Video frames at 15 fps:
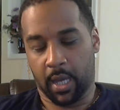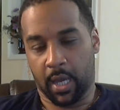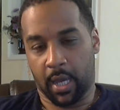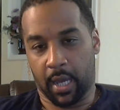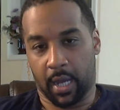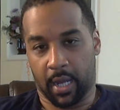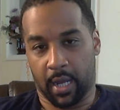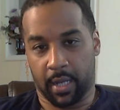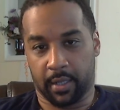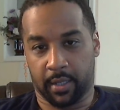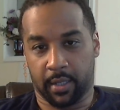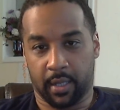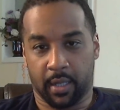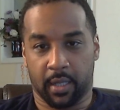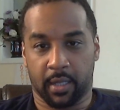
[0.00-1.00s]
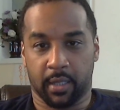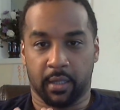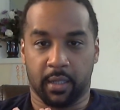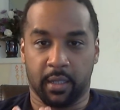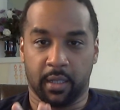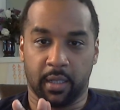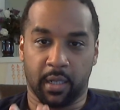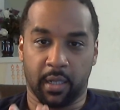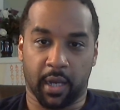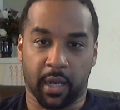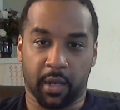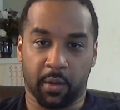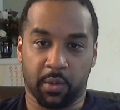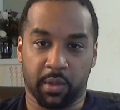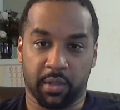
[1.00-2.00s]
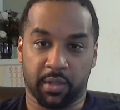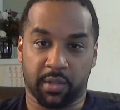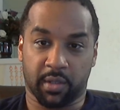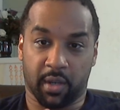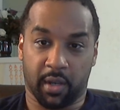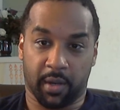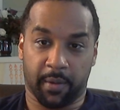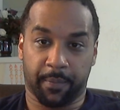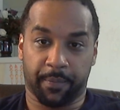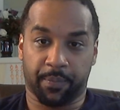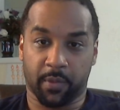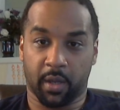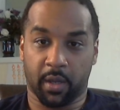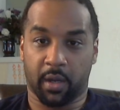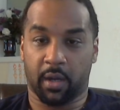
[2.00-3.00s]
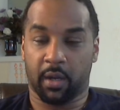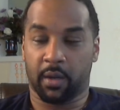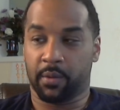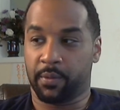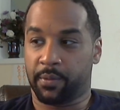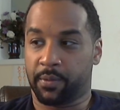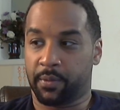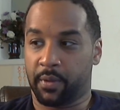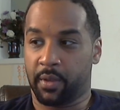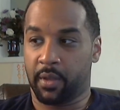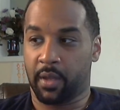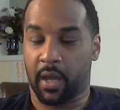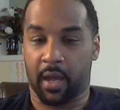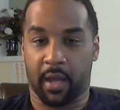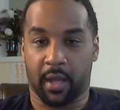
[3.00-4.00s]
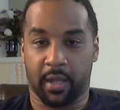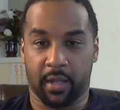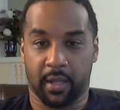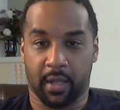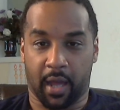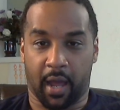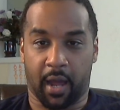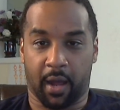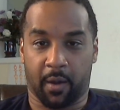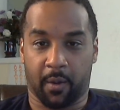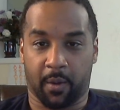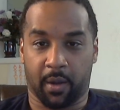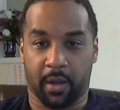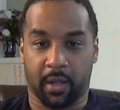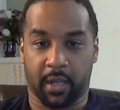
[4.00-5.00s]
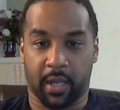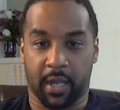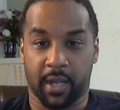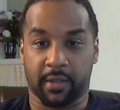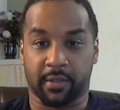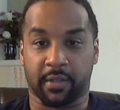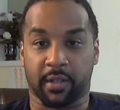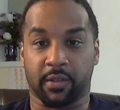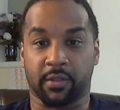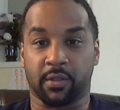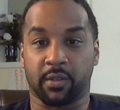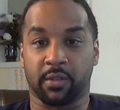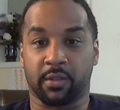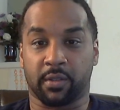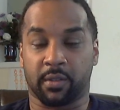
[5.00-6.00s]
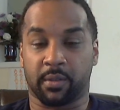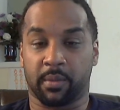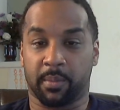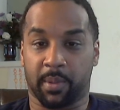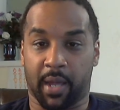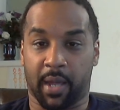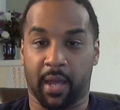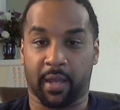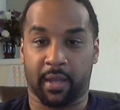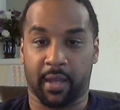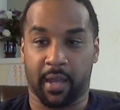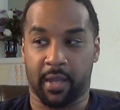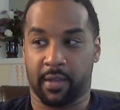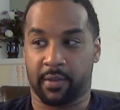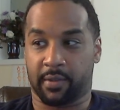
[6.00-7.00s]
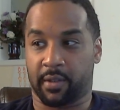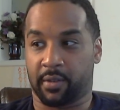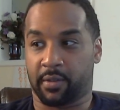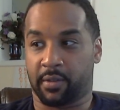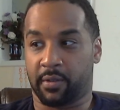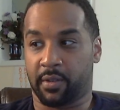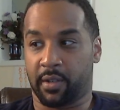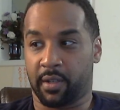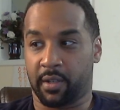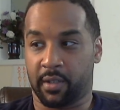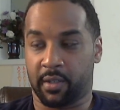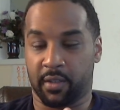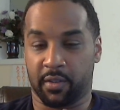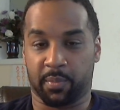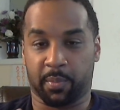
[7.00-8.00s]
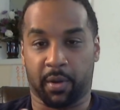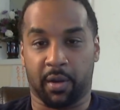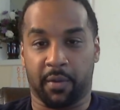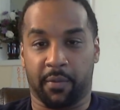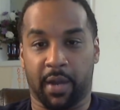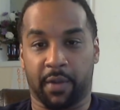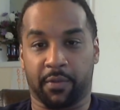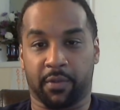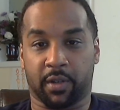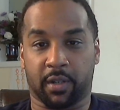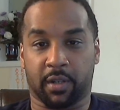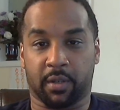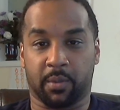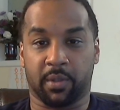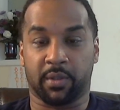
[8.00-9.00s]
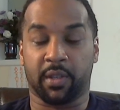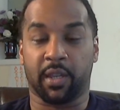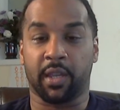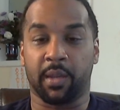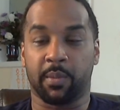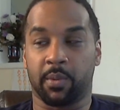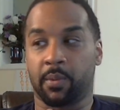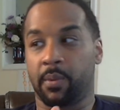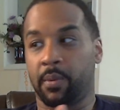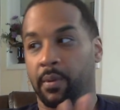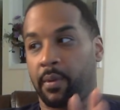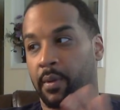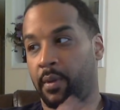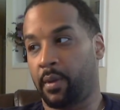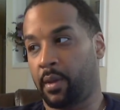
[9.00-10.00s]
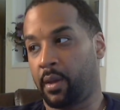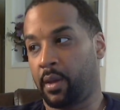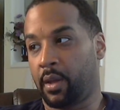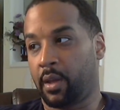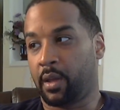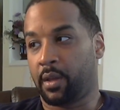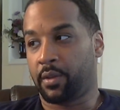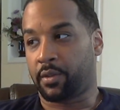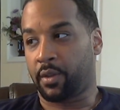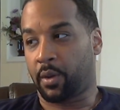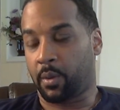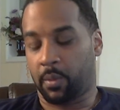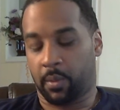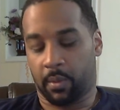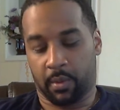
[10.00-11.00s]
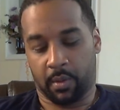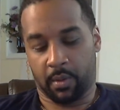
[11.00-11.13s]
And the language of our ancestors, black ancestors in this part of Africa, was Hebrew. So